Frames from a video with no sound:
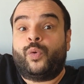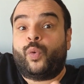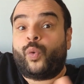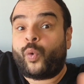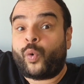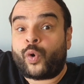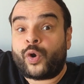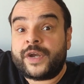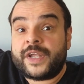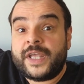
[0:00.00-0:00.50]

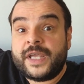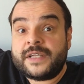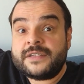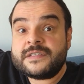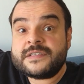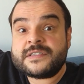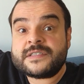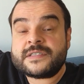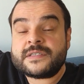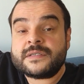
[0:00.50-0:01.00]

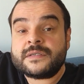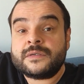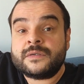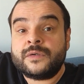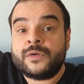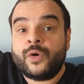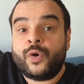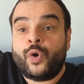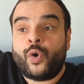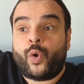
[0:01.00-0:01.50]
organs
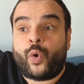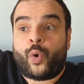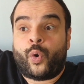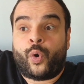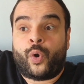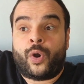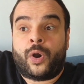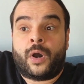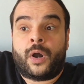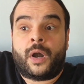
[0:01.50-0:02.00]

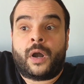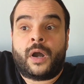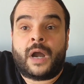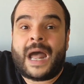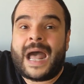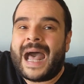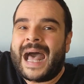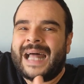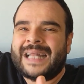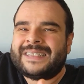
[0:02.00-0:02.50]
or
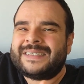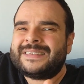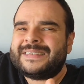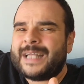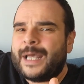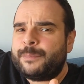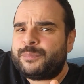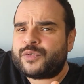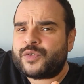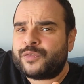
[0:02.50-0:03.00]
other
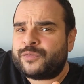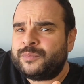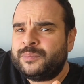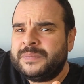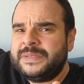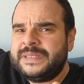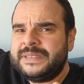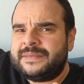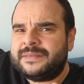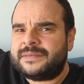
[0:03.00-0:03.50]
types of
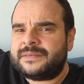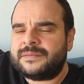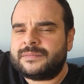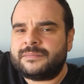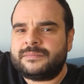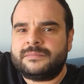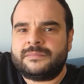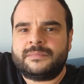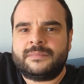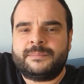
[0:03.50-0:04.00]
meat
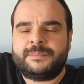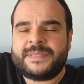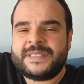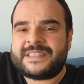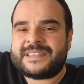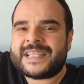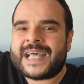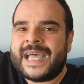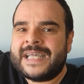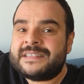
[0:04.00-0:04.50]

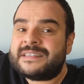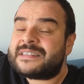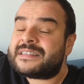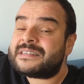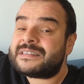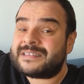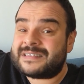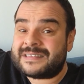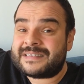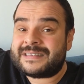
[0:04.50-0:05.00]
besides
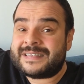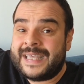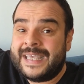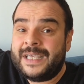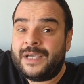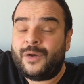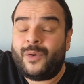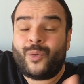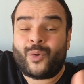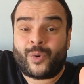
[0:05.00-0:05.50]

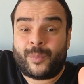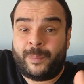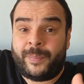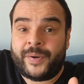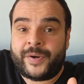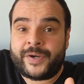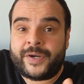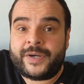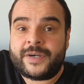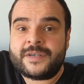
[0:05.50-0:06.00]
steak or
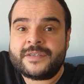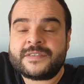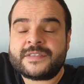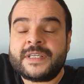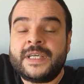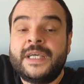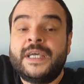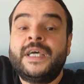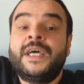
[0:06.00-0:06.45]
burgers.